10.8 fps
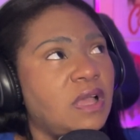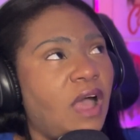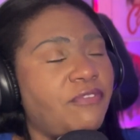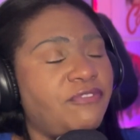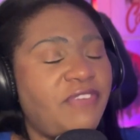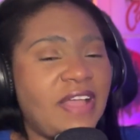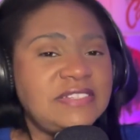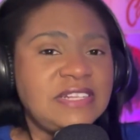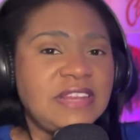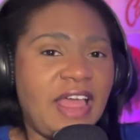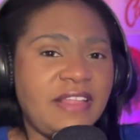
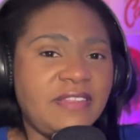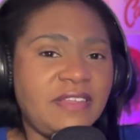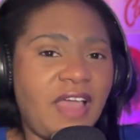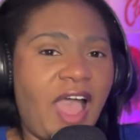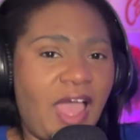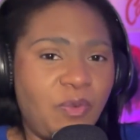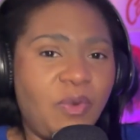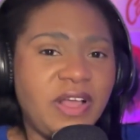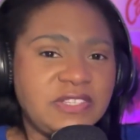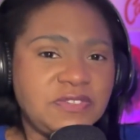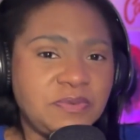affected like I
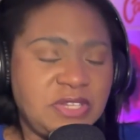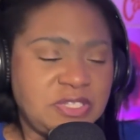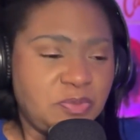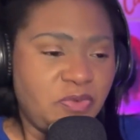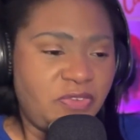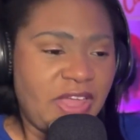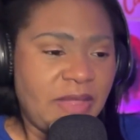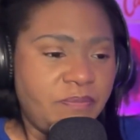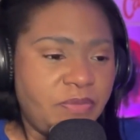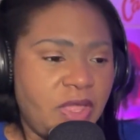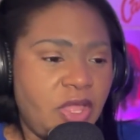was from this movie,
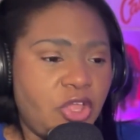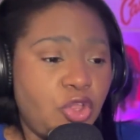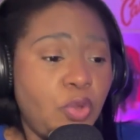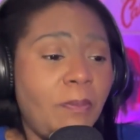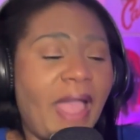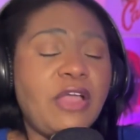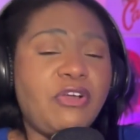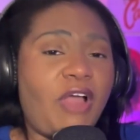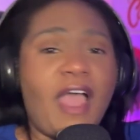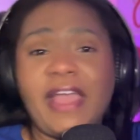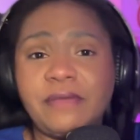you might
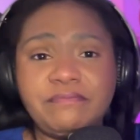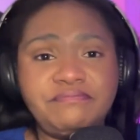cry.